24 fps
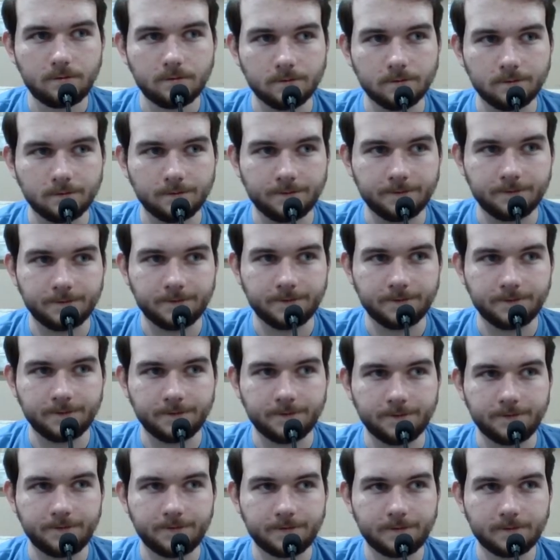
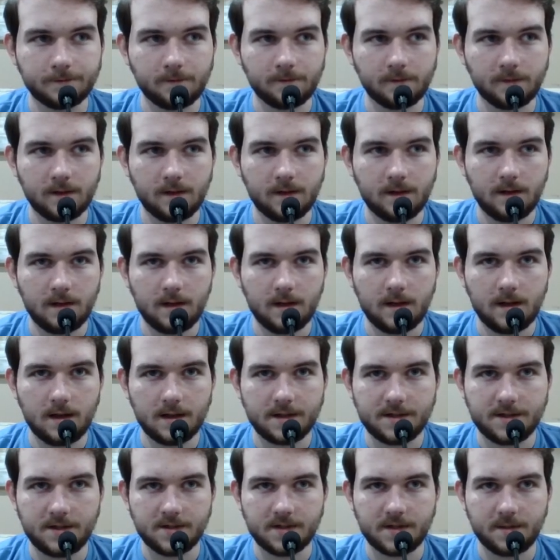
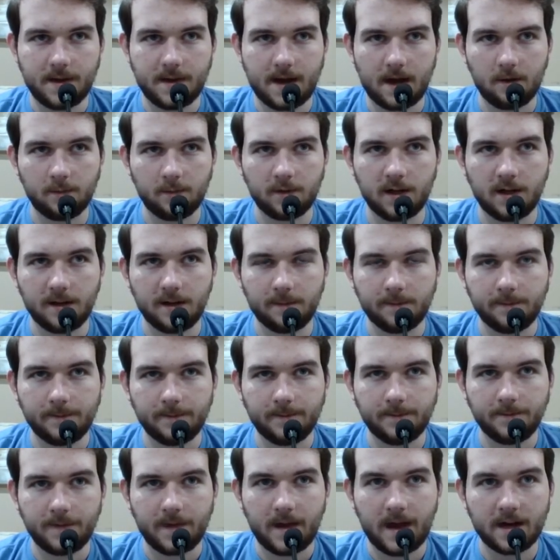Let's use the POW block.
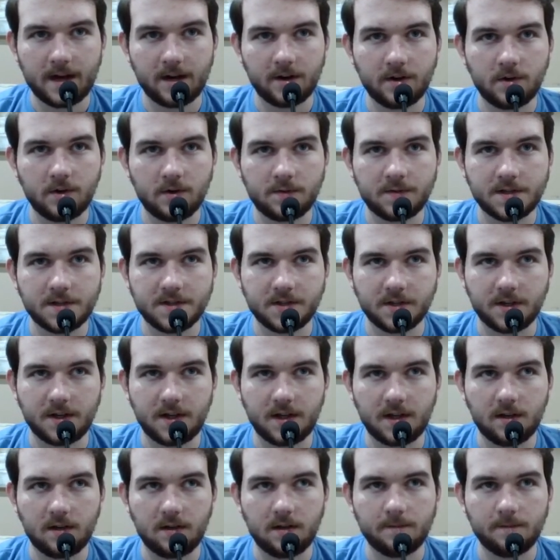I don't know if this will
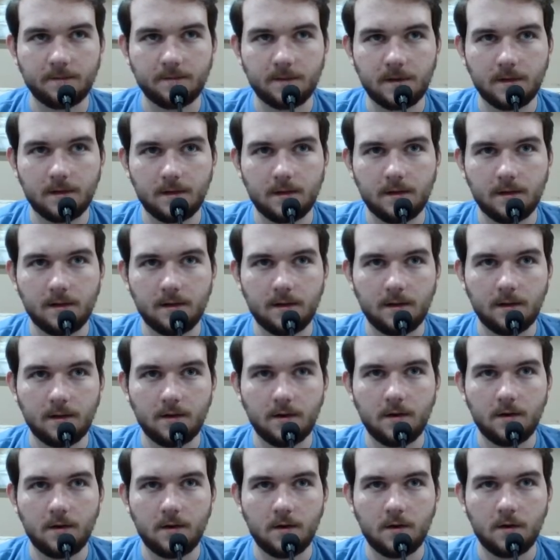kill.
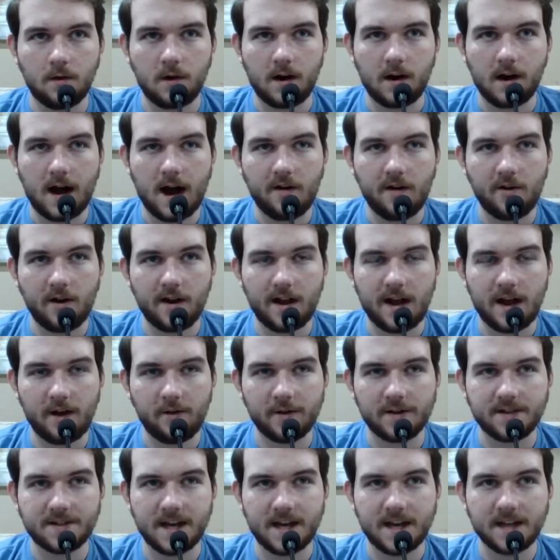Or how
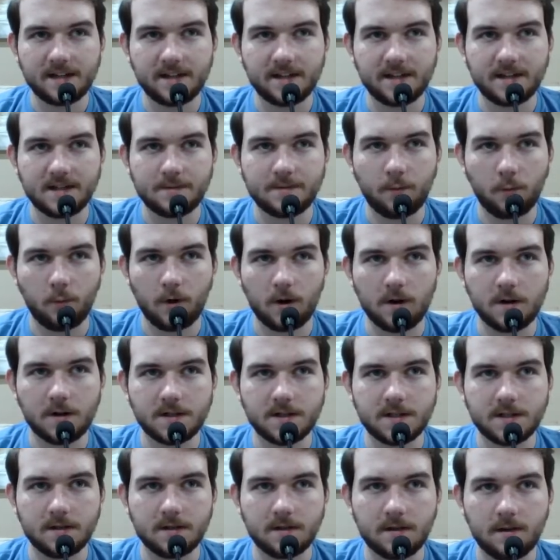exactly this
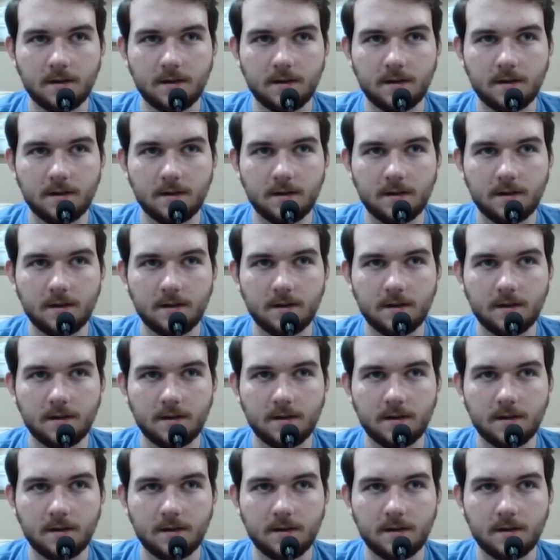works.